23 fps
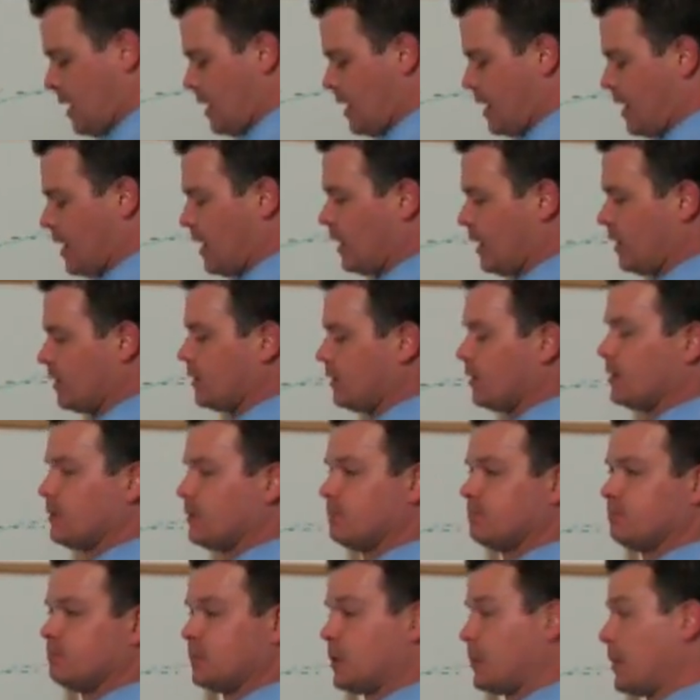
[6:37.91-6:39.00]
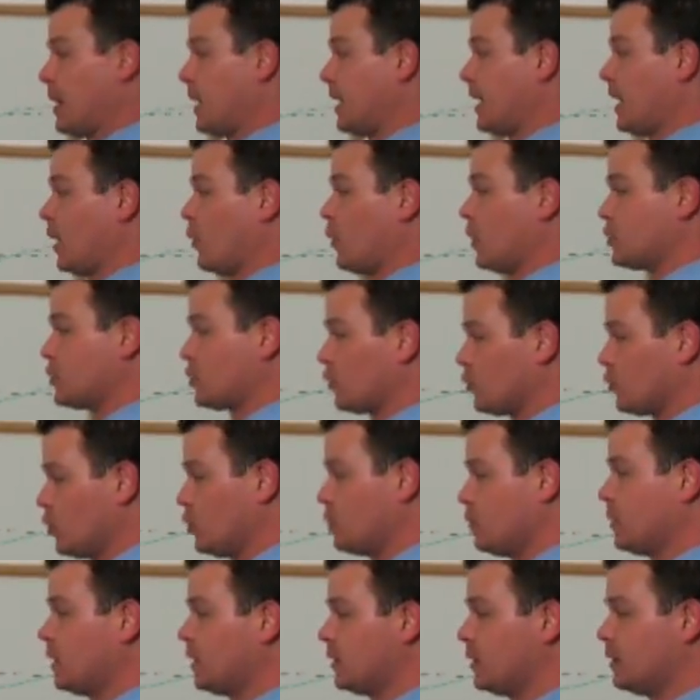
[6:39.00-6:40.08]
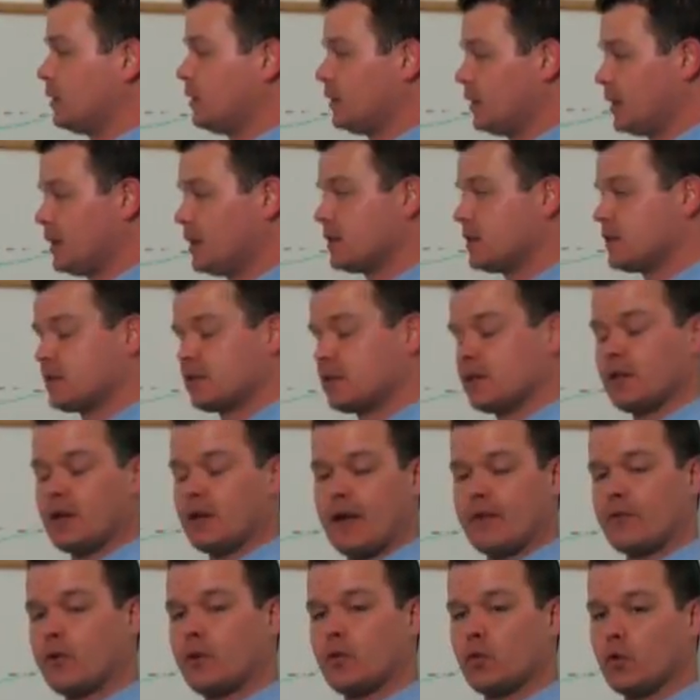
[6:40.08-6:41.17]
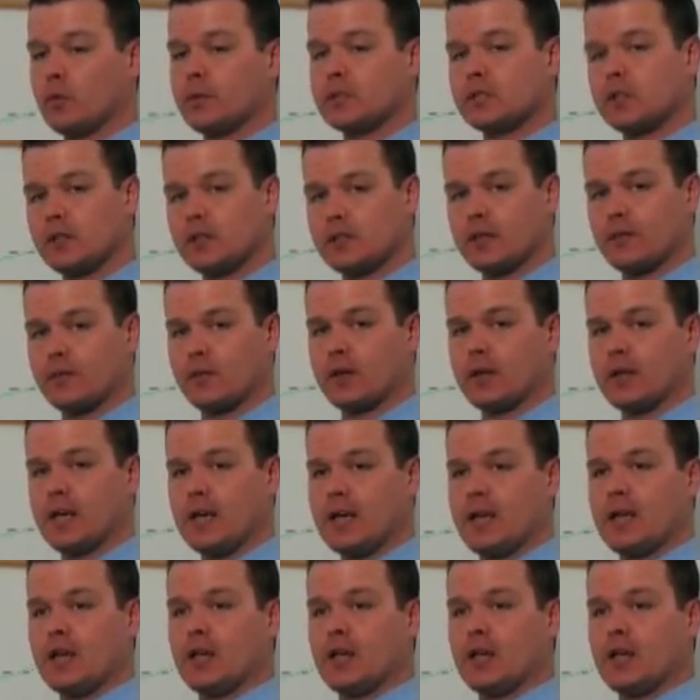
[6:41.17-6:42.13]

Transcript: And depending on what your room is, every room is a little different.